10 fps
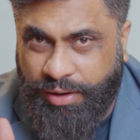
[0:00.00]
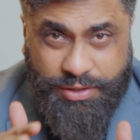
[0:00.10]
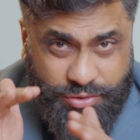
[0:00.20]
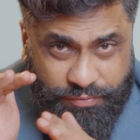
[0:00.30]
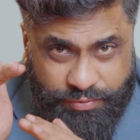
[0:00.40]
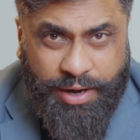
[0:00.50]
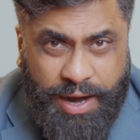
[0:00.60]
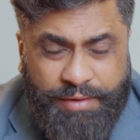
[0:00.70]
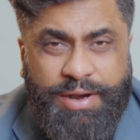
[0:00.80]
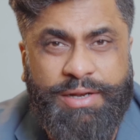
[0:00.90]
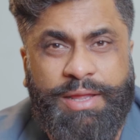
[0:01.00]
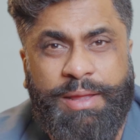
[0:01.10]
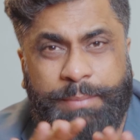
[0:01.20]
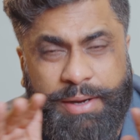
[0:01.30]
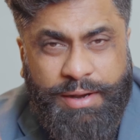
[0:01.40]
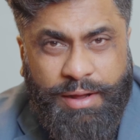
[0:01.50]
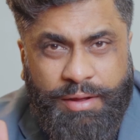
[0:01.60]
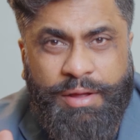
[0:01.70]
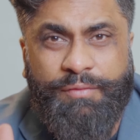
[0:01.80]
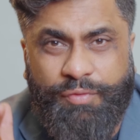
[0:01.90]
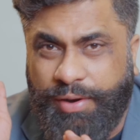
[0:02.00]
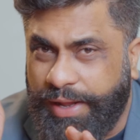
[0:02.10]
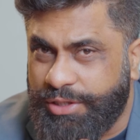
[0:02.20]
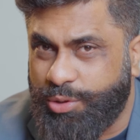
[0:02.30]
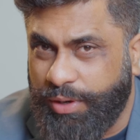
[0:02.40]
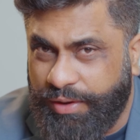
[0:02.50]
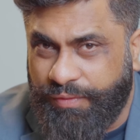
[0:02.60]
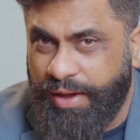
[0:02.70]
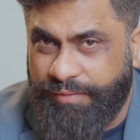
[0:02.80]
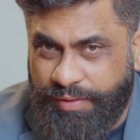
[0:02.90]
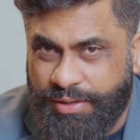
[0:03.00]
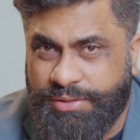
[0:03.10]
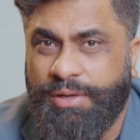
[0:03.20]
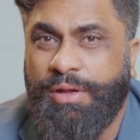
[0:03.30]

Once you have arrived at the EBITDA for next 25 years,